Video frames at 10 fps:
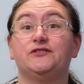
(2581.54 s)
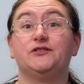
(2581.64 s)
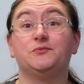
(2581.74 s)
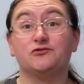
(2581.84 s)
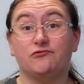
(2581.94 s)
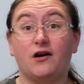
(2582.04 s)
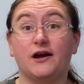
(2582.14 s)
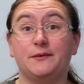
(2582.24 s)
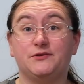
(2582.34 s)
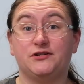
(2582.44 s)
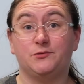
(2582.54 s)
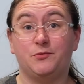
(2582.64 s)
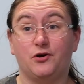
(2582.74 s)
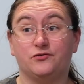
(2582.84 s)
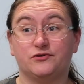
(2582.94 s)
subscribe to the
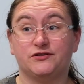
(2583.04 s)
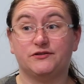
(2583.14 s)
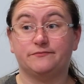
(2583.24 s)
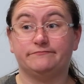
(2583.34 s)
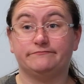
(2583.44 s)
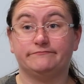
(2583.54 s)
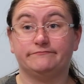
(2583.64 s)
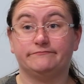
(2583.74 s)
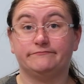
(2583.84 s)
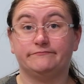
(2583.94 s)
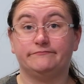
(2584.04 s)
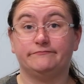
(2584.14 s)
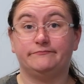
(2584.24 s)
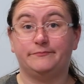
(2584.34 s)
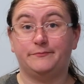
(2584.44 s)
box,
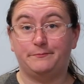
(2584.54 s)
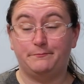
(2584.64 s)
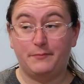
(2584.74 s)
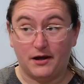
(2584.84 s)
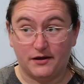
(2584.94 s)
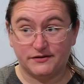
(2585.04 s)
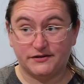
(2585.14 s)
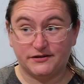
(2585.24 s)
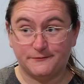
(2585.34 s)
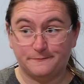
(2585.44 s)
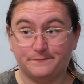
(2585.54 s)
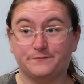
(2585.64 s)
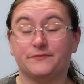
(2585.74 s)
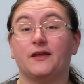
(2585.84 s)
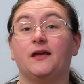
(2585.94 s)
but
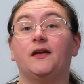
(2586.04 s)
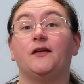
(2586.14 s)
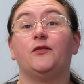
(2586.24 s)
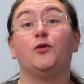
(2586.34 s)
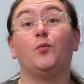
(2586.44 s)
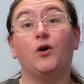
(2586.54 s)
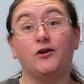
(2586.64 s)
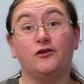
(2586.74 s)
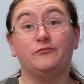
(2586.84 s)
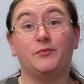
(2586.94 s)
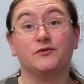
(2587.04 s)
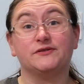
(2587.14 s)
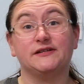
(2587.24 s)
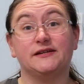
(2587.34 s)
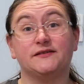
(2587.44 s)
the one-off
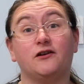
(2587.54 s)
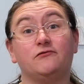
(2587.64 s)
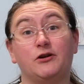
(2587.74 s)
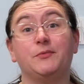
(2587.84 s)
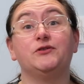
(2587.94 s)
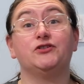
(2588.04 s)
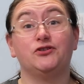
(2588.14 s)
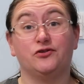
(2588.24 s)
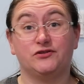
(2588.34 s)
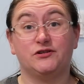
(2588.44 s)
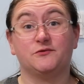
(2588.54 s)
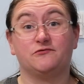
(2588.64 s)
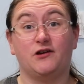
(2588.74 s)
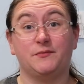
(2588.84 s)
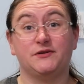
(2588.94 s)
boxes are open to
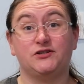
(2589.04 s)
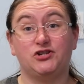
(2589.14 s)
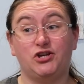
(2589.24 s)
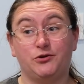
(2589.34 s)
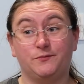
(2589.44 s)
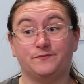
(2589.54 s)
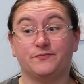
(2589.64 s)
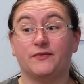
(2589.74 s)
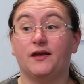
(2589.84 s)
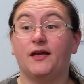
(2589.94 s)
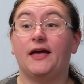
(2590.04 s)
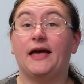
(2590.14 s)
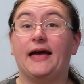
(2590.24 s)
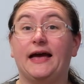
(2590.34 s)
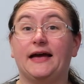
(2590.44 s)
non-subscribers too,
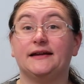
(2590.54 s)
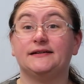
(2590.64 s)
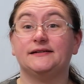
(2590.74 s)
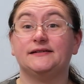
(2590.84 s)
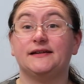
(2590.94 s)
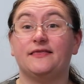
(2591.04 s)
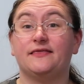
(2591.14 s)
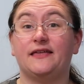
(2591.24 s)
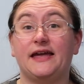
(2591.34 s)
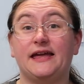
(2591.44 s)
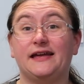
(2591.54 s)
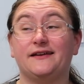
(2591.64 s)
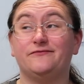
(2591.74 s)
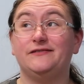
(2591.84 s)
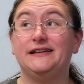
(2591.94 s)
and they
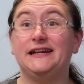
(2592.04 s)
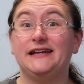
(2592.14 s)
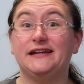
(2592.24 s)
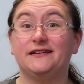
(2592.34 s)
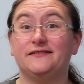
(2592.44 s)
have lit